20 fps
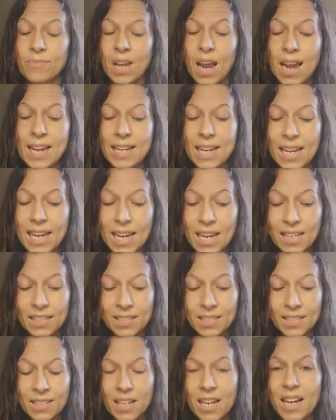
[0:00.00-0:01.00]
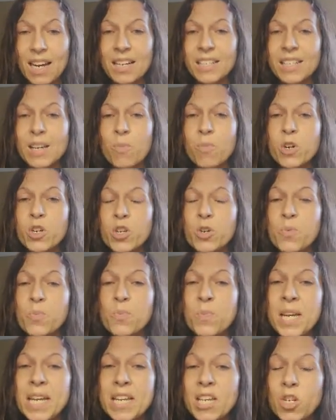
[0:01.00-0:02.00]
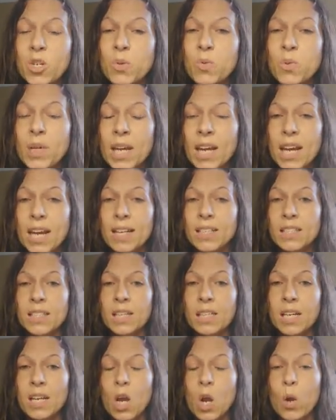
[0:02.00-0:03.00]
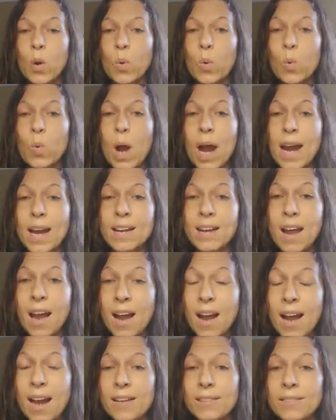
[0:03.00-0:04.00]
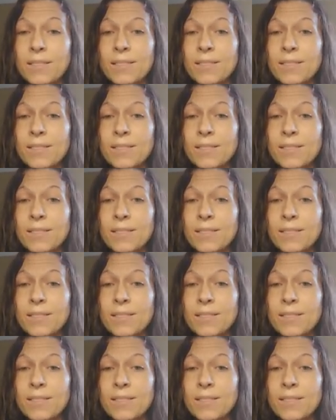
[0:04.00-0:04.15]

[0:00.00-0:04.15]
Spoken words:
I can't." And I said, "What do you mean you can't? Why not?"